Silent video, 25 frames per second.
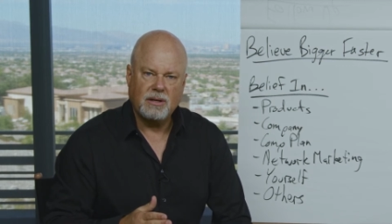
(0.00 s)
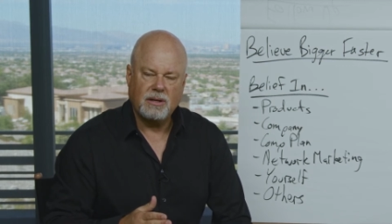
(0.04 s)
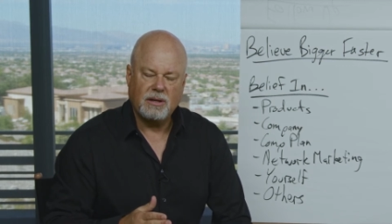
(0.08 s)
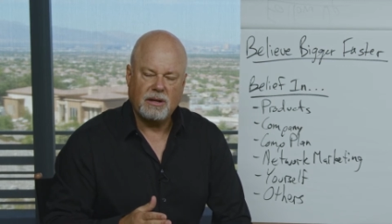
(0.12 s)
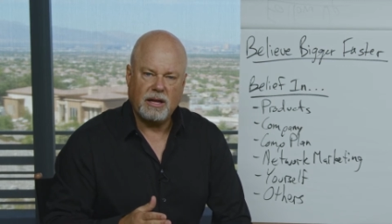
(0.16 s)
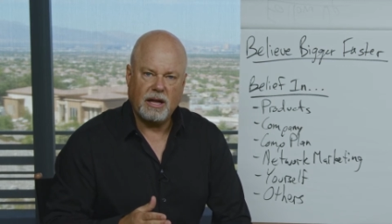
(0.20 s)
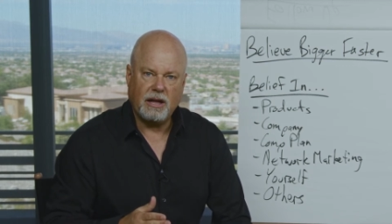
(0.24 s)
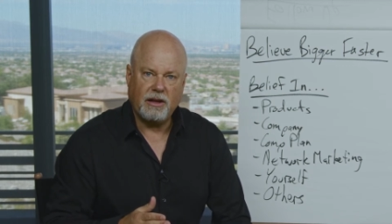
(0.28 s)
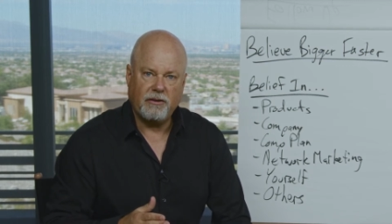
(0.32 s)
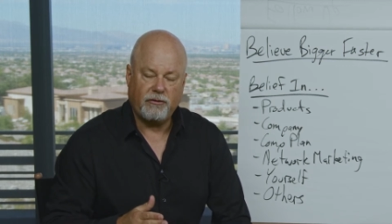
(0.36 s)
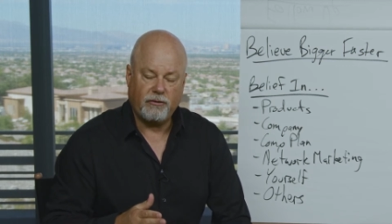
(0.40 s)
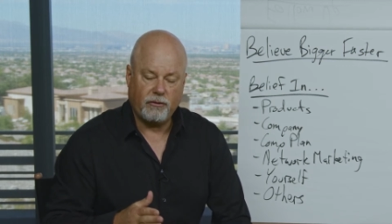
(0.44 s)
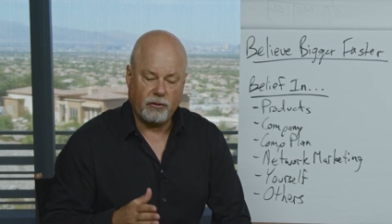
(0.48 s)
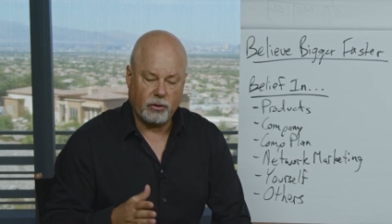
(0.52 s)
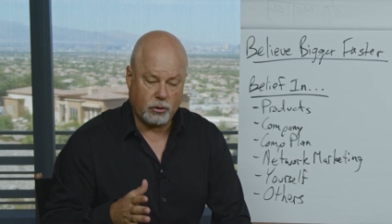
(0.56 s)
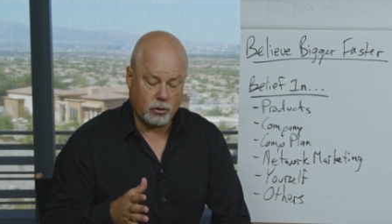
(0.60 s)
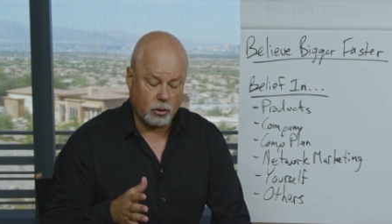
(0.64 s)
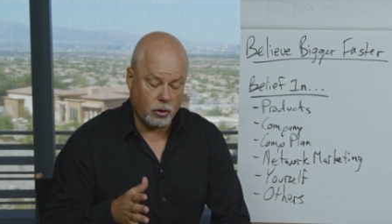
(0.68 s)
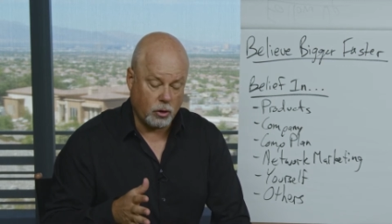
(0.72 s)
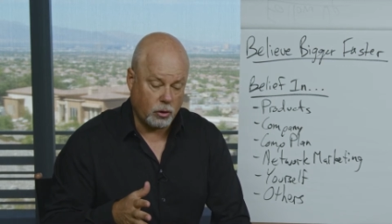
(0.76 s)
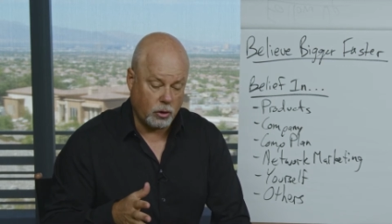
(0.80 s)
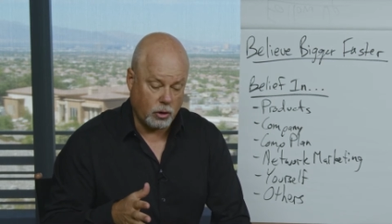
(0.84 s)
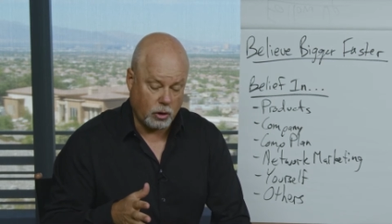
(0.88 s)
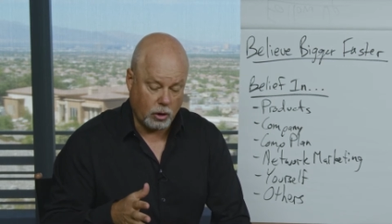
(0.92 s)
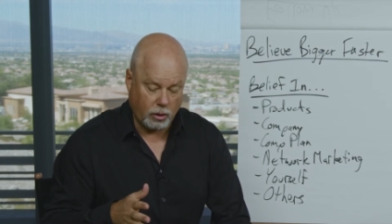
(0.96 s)
If
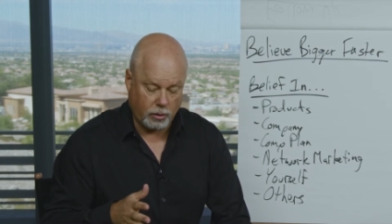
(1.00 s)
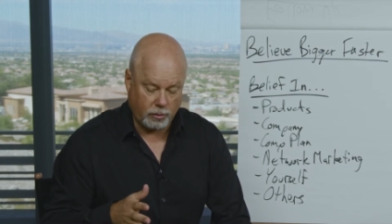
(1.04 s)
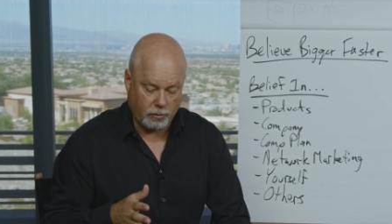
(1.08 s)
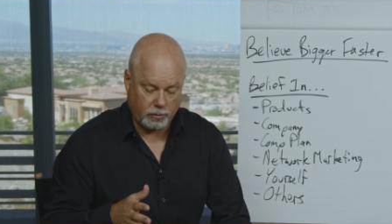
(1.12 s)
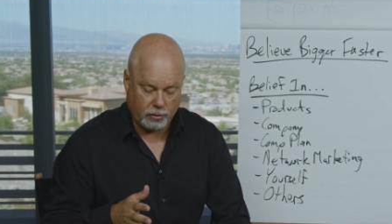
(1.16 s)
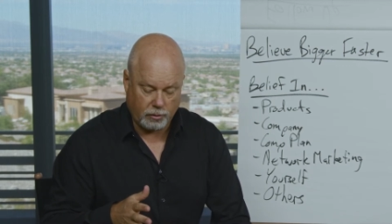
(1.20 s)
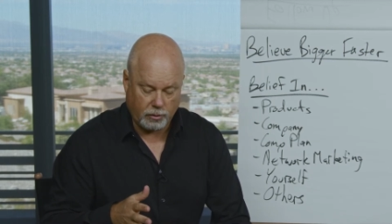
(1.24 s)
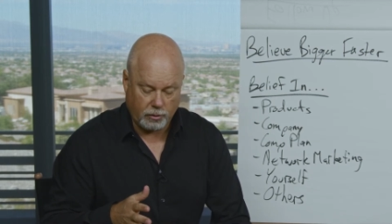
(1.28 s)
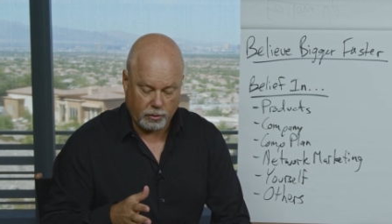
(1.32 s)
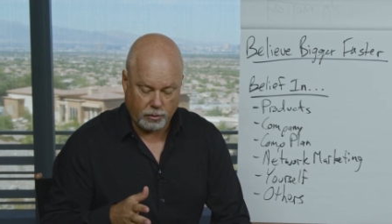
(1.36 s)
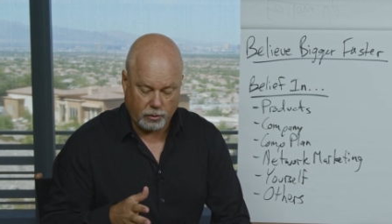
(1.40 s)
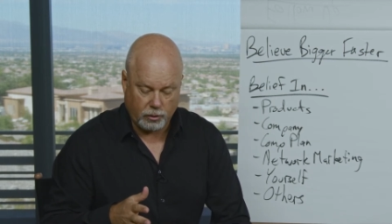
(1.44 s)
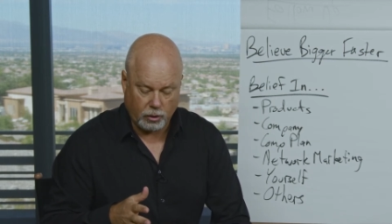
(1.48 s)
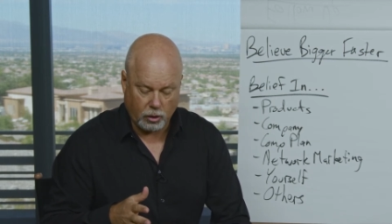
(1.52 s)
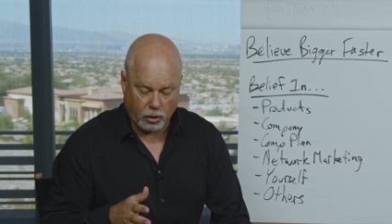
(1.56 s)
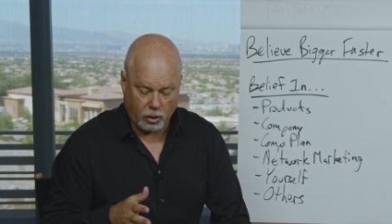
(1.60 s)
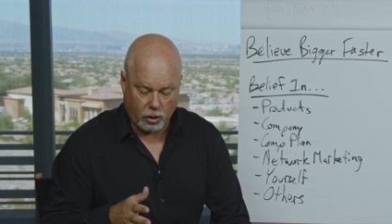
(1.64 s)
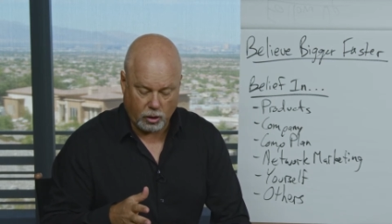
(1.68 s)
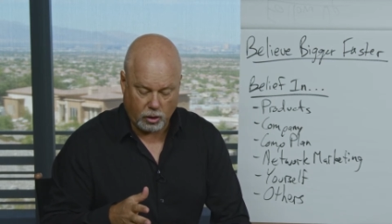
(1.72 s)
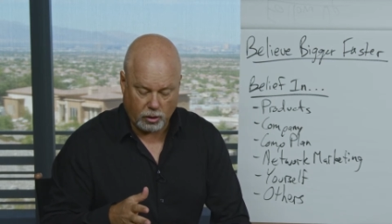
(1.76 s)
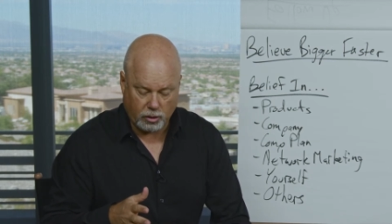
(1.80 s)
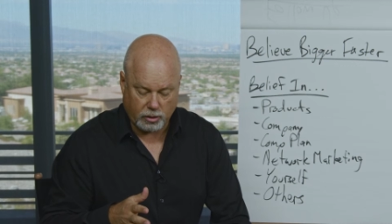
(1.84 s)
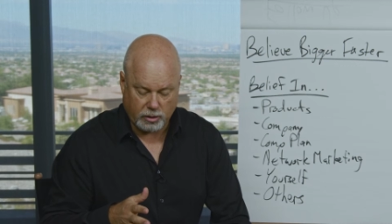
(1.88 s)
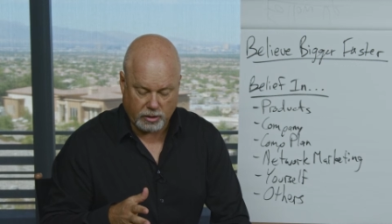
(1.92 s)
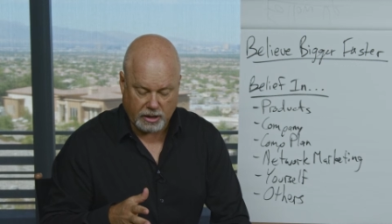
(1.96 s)
through
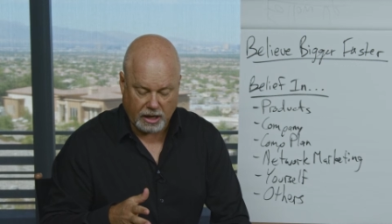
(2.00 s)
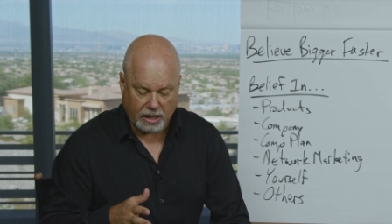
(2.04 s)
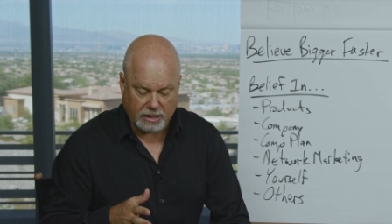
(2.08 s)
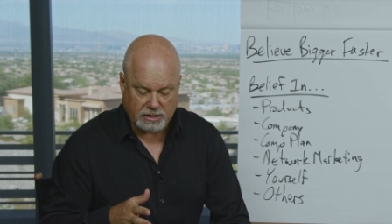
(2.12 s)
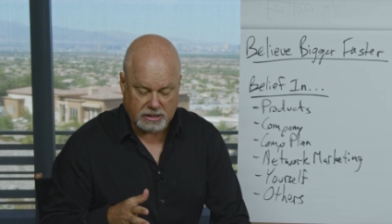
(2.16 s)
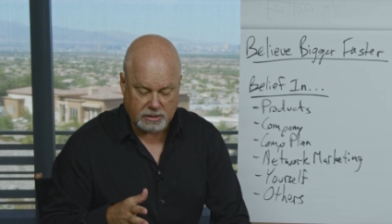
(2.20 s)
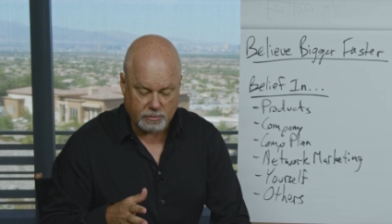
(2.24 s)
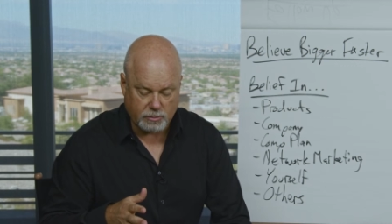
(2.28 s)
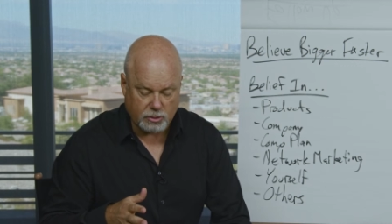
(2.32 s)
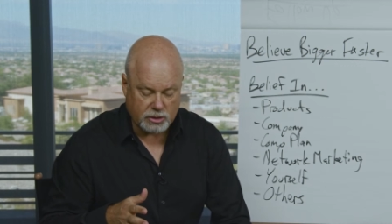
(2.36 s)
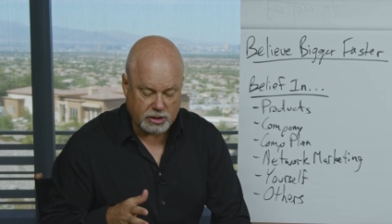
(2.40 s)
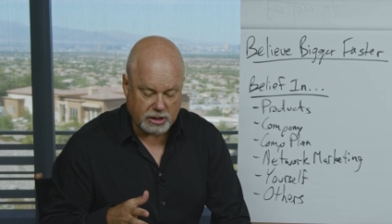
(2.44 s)
your customers'